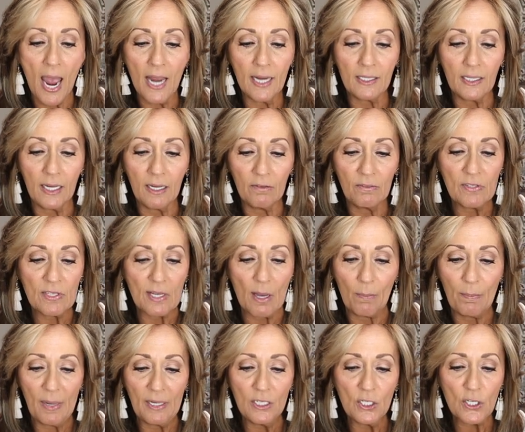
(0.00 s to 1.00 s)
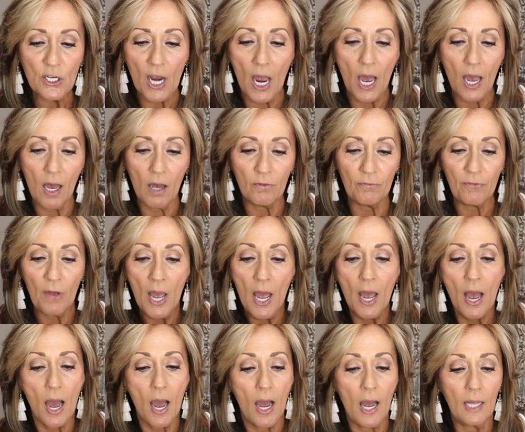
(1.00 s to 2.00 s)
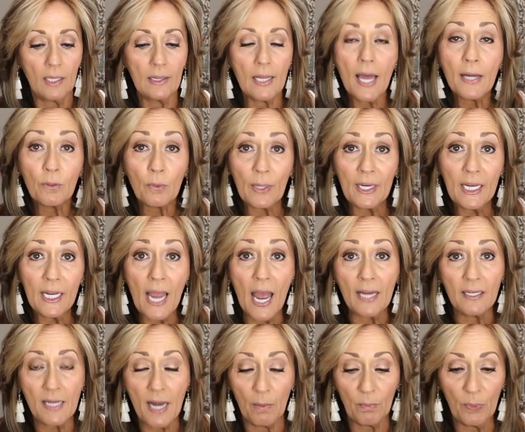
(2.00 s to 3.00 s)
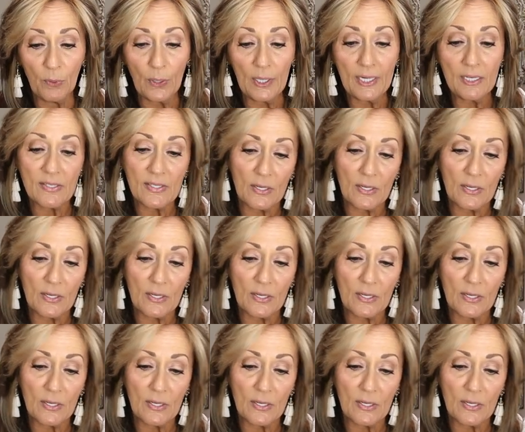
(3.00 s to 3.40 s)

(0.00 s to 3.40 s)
and gives a bunch of lettering and numbering,